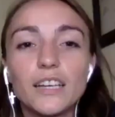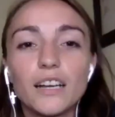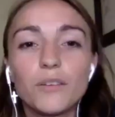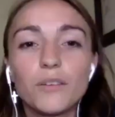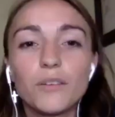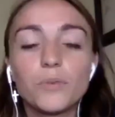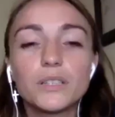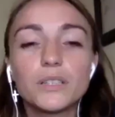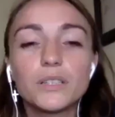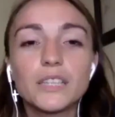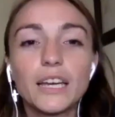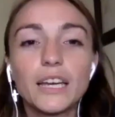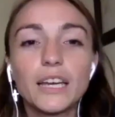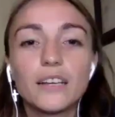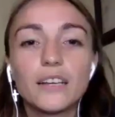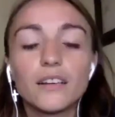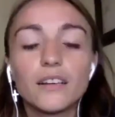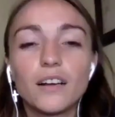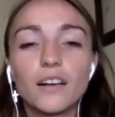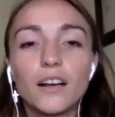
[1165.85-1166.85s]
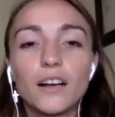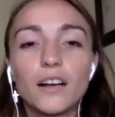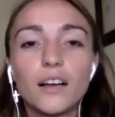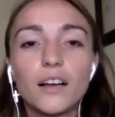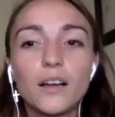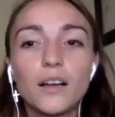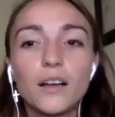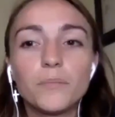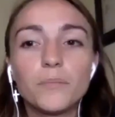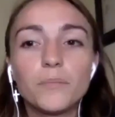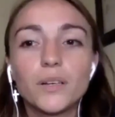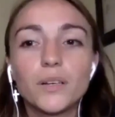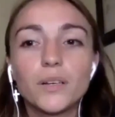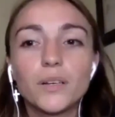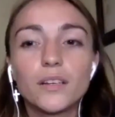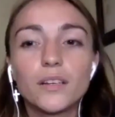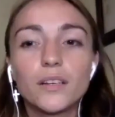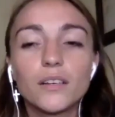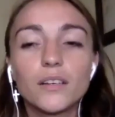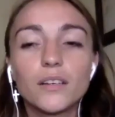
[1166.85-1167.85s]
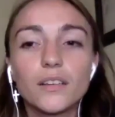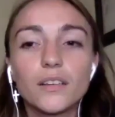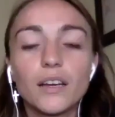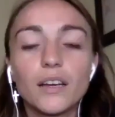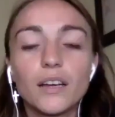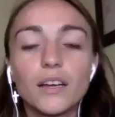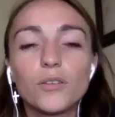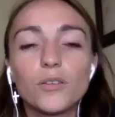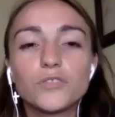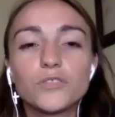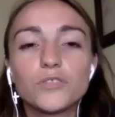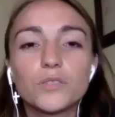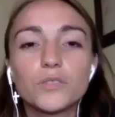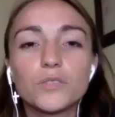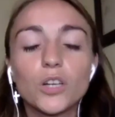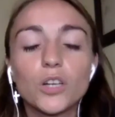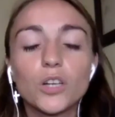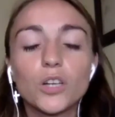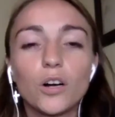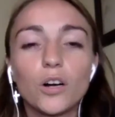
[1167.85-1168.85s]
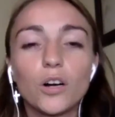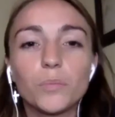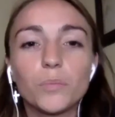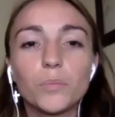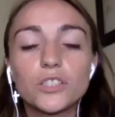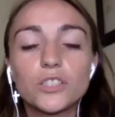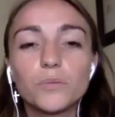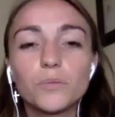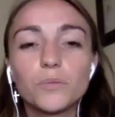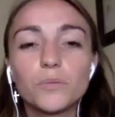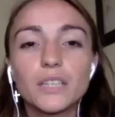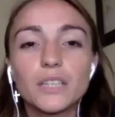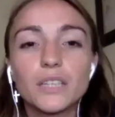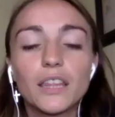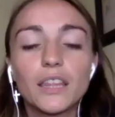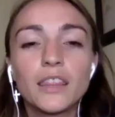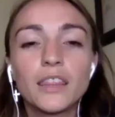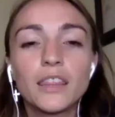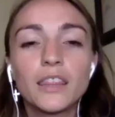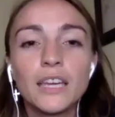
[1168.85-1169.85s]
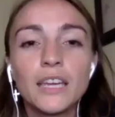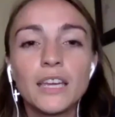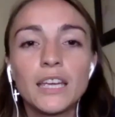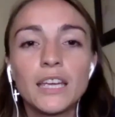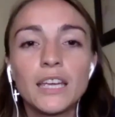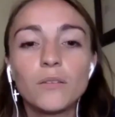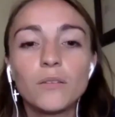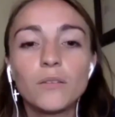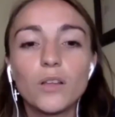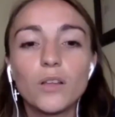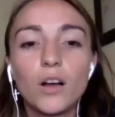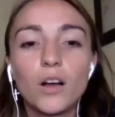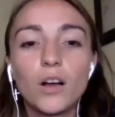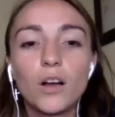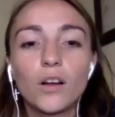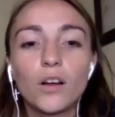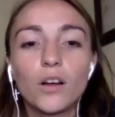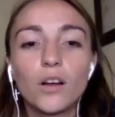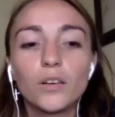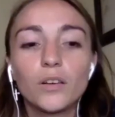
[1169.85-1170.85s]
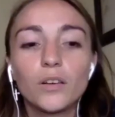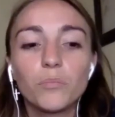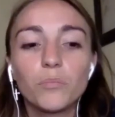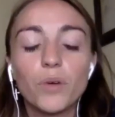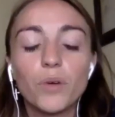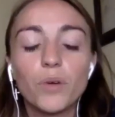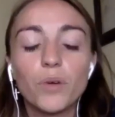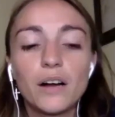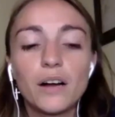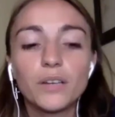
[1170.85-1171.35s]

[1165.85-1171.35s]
was like um I don't know if she was tall, but she was like thin, long, brown